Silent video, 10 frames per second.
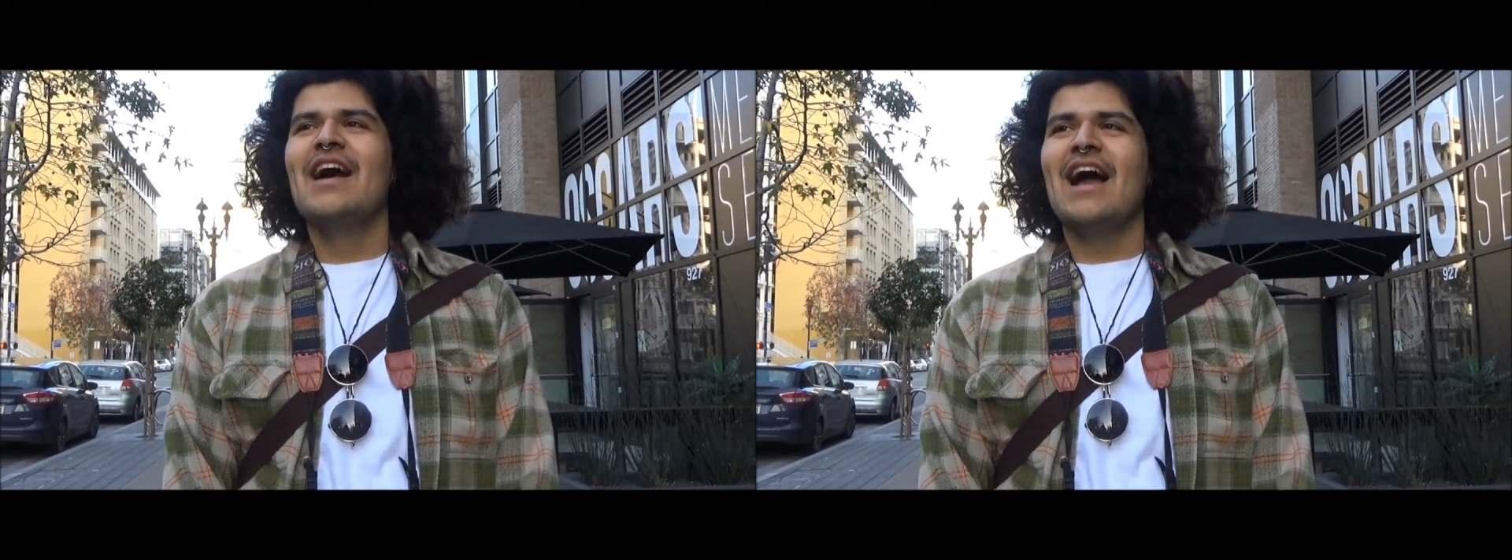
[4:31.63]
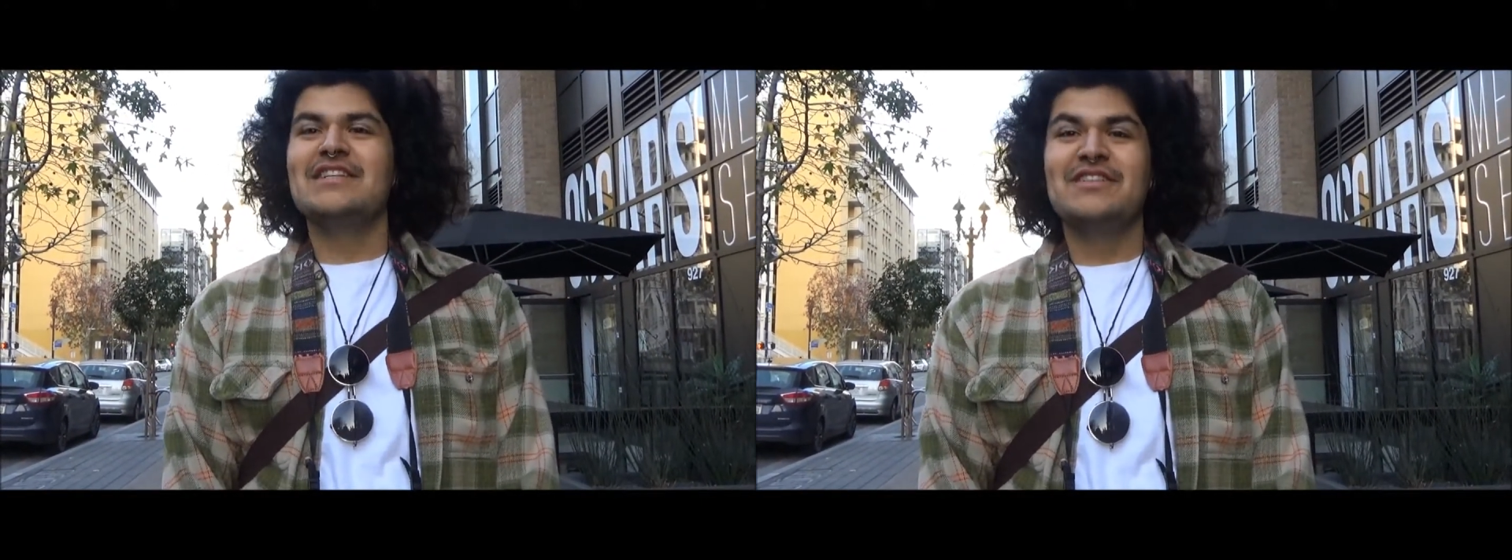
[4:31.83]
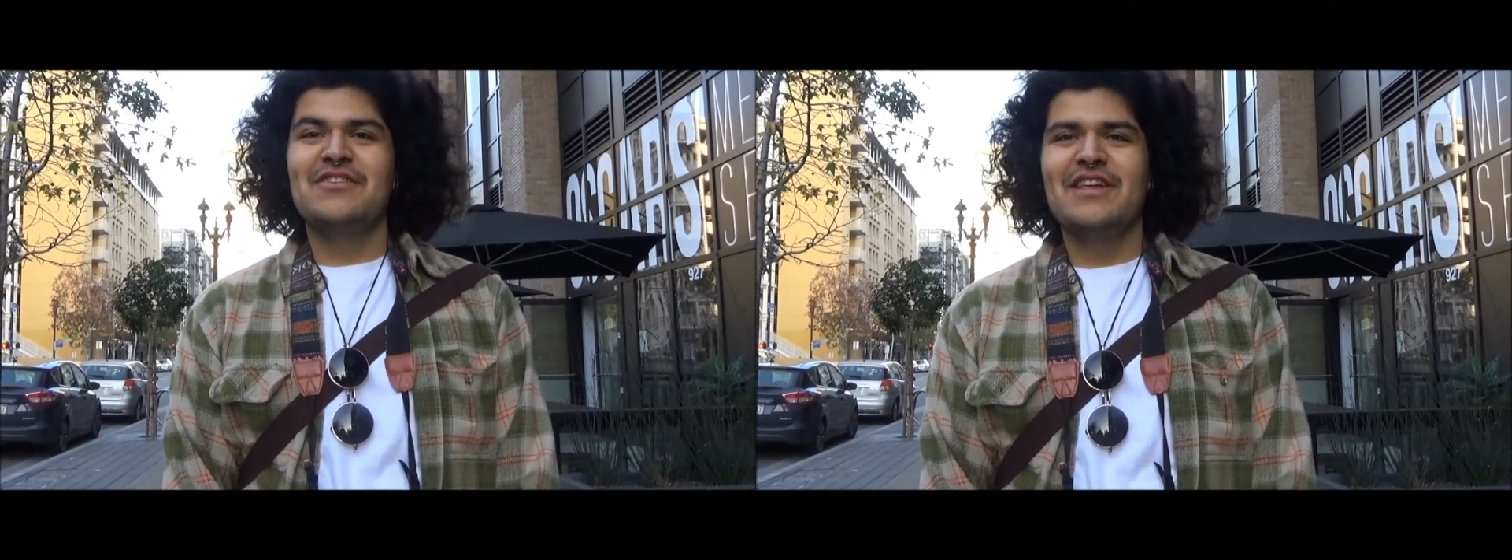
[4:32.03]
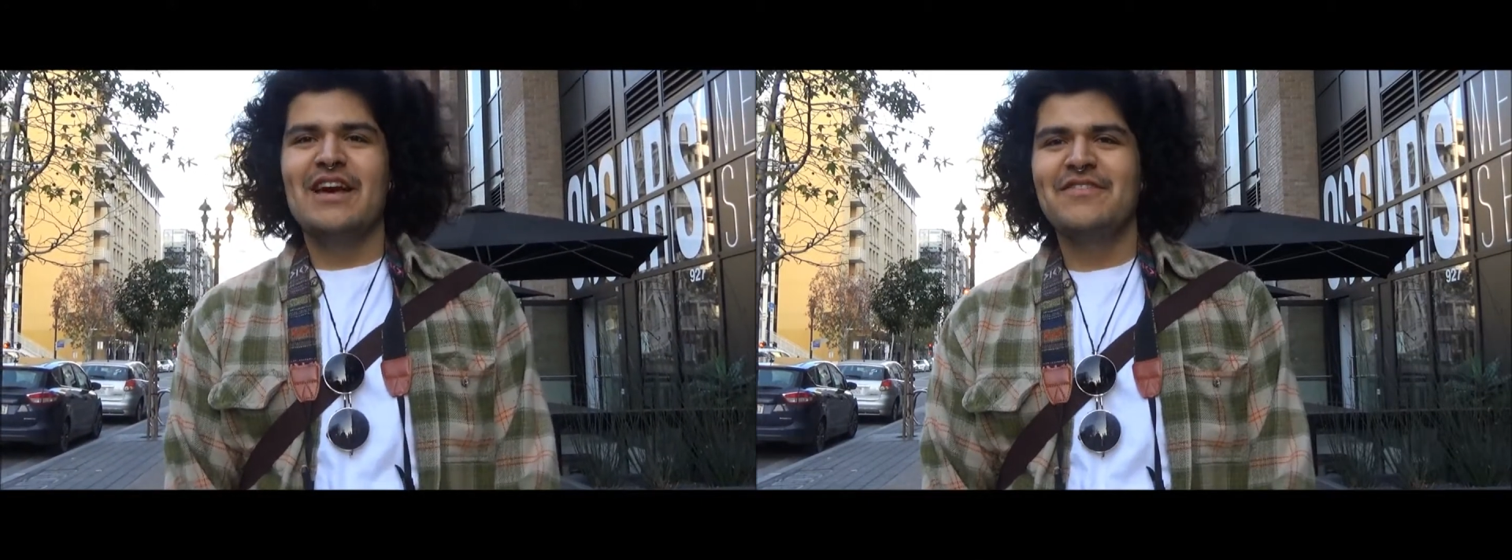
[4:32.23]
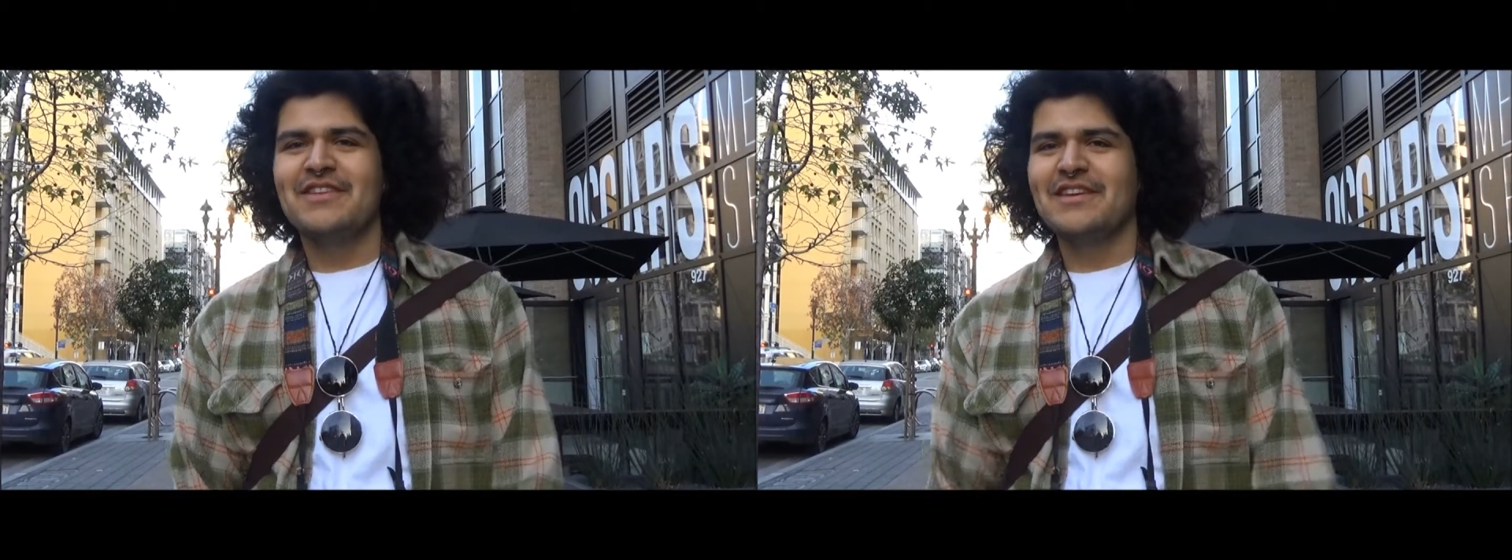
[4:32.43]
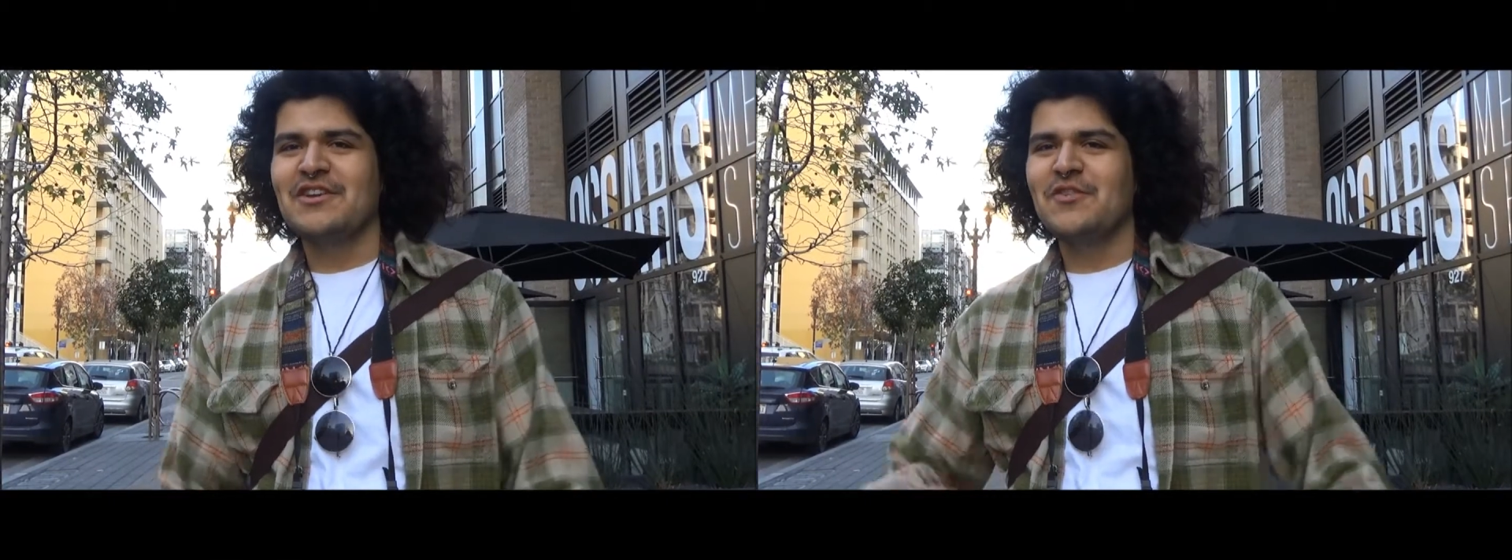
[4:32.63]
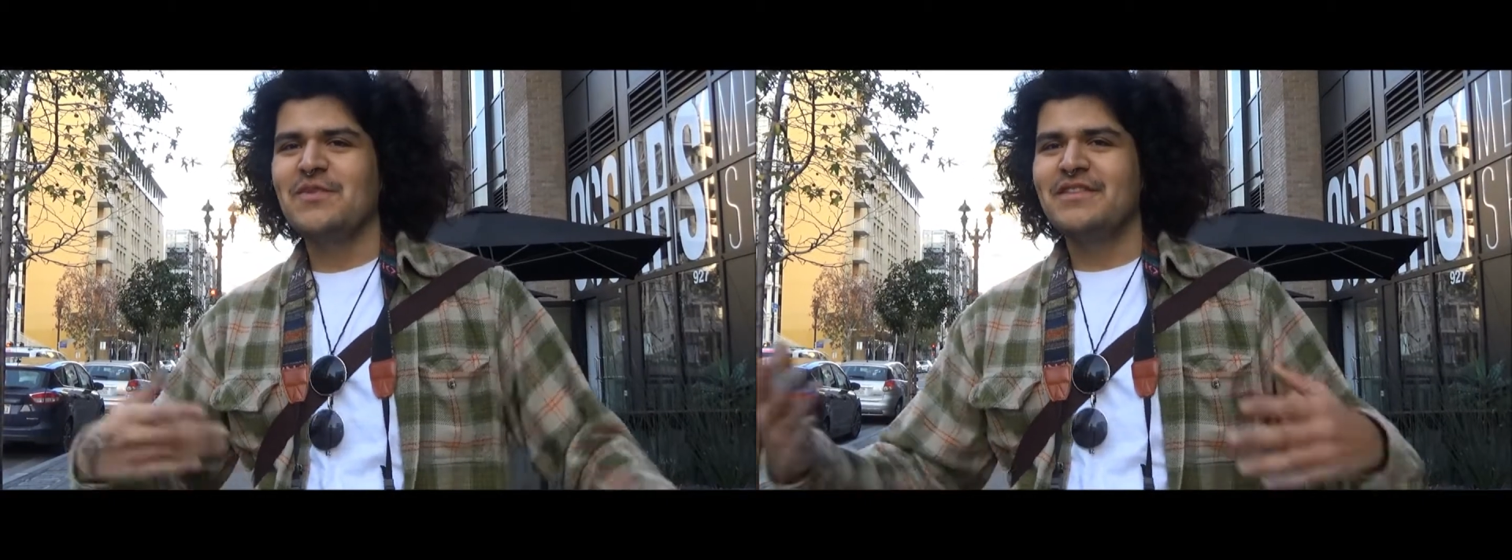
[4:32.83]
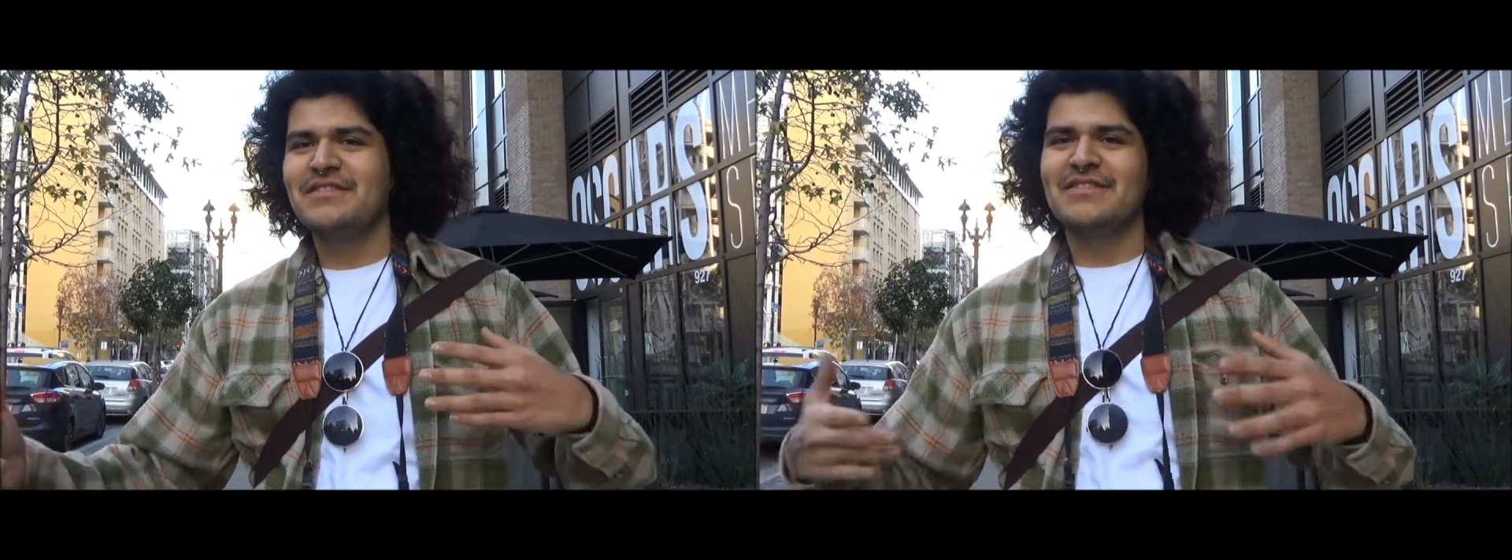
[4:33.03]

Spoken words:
actually, I already have it like coming.